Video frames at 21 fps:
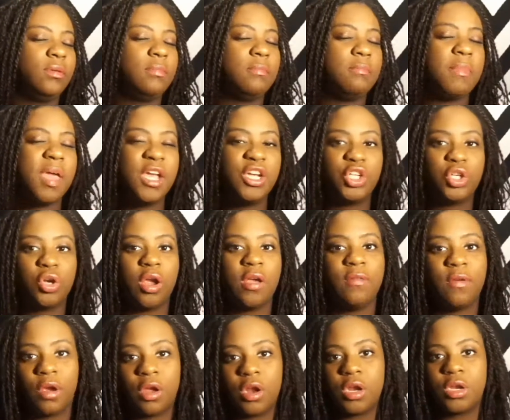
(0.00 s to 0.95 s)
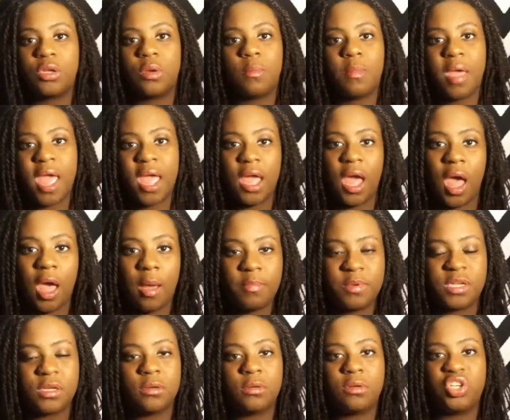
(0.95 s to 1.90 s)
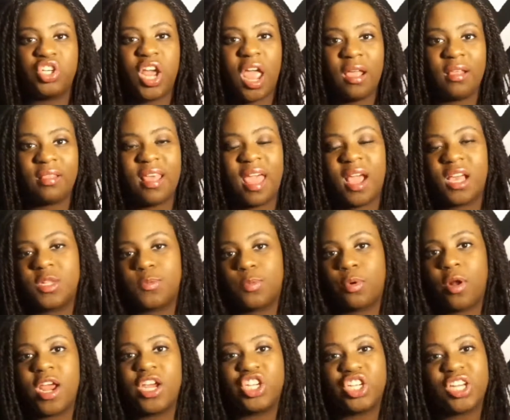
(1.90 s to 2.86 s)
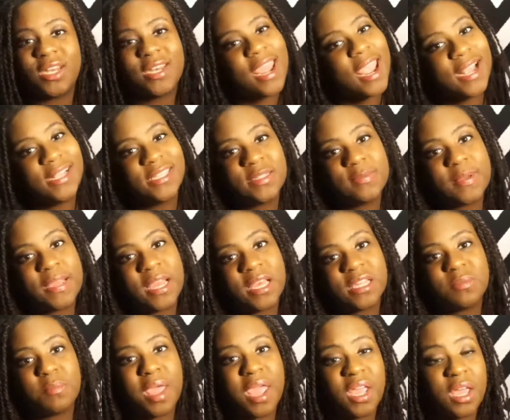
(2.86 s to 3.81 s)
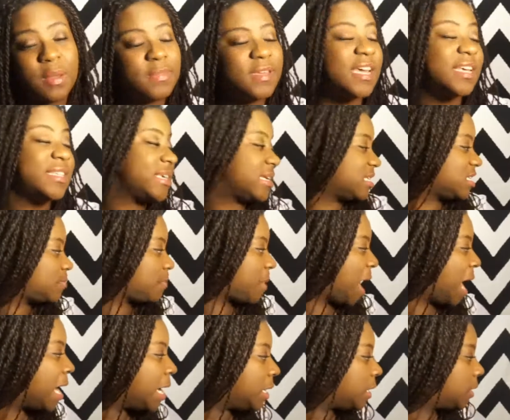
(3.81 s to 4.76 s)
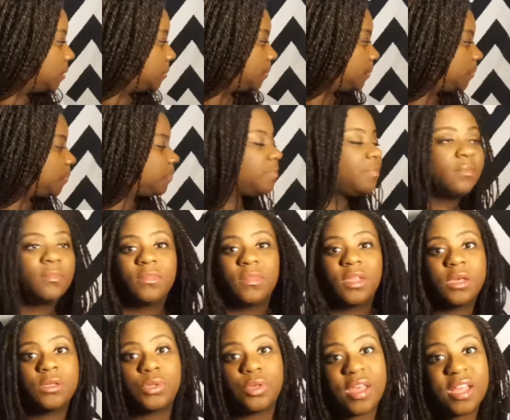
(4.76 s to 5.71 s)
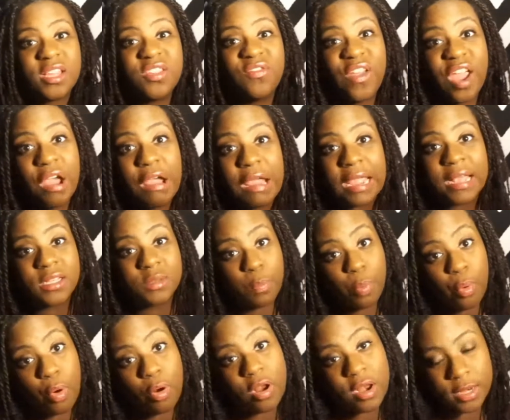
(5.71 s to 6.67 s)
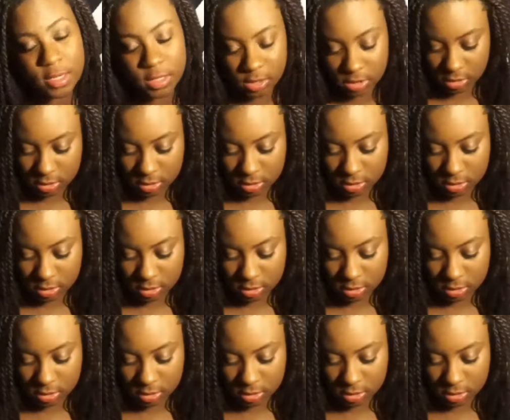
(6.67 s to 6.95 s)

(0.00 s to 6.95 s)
make sure if you're going to do makeup to check the expiration dates, because makeup does expire. So that's very important.